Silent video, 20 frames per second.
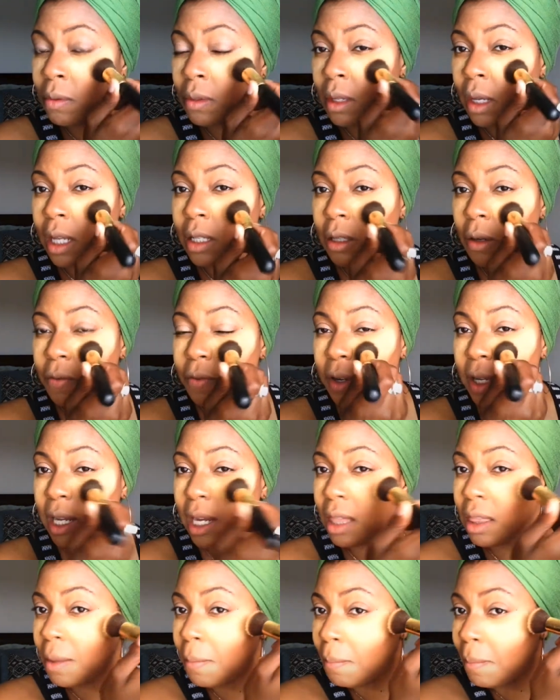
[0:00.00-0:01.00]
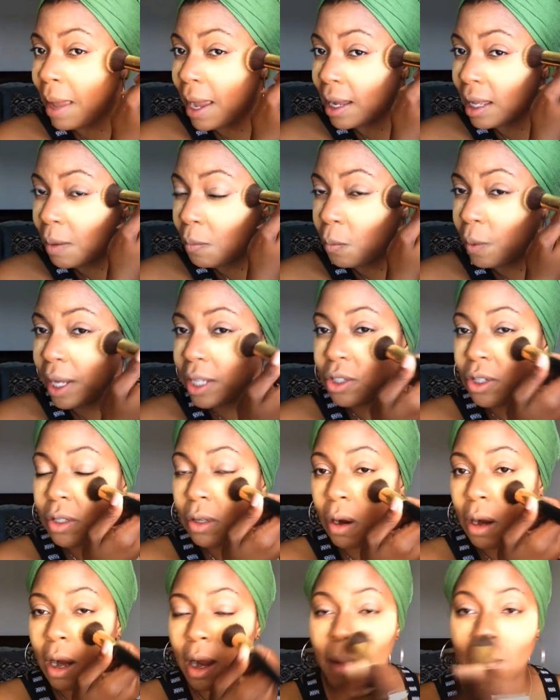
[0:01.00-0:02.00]
And don't forget, the makeup wedges
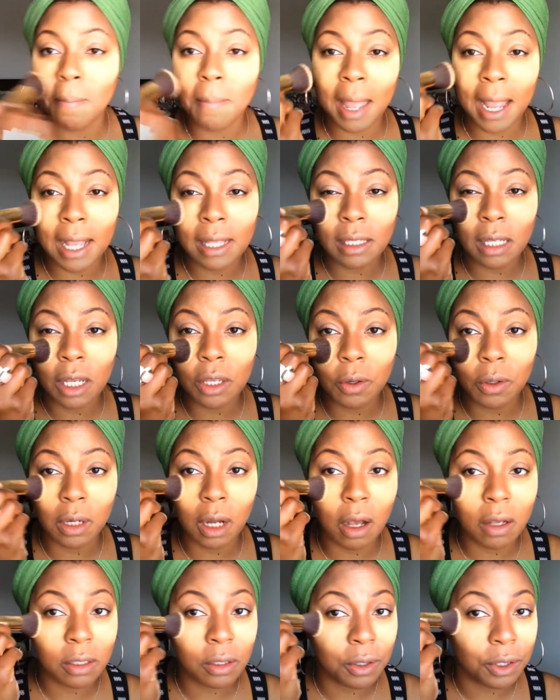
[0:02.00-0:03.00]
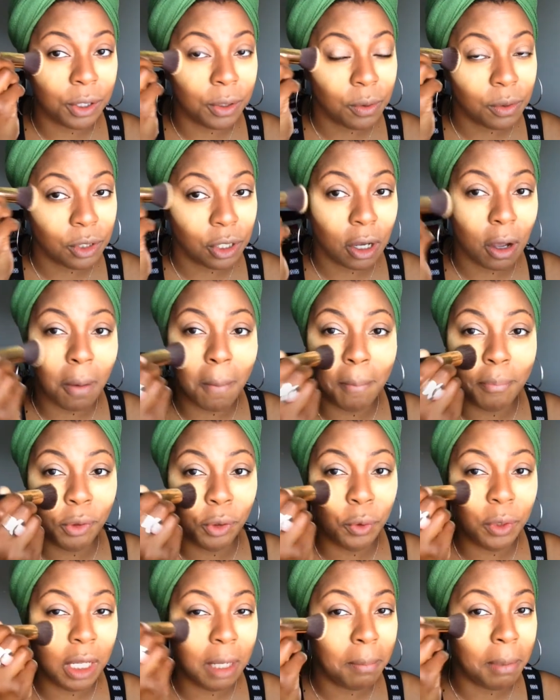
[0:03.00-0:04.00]
are amazing. You can also use your
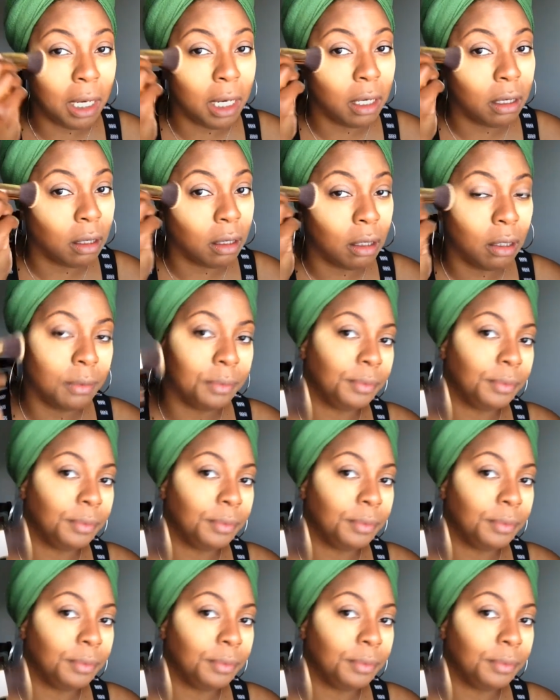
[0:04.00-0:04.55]
beauty blender.